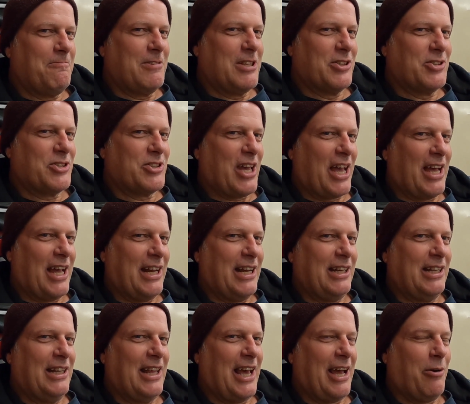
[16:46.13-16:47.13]

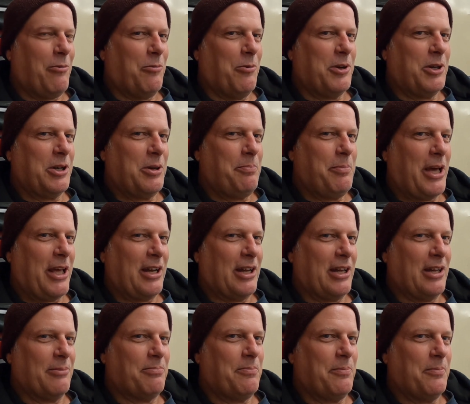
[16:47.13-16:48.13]
decided that wouldn't have been
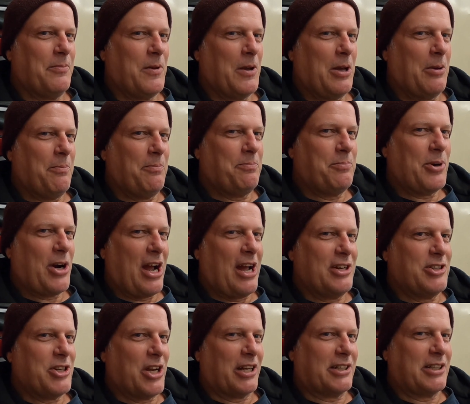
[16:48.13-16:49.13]
a
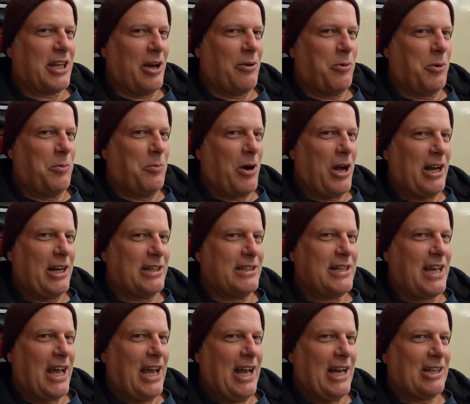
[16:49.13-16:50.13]
project I would want to
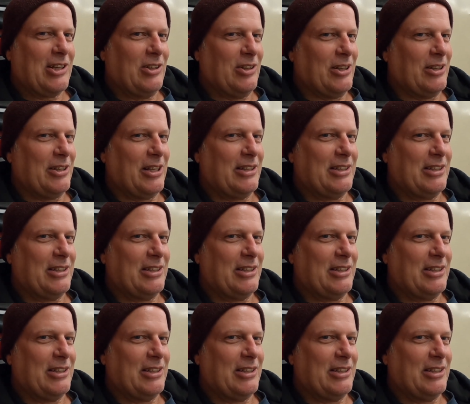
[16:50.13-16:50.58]
tackle.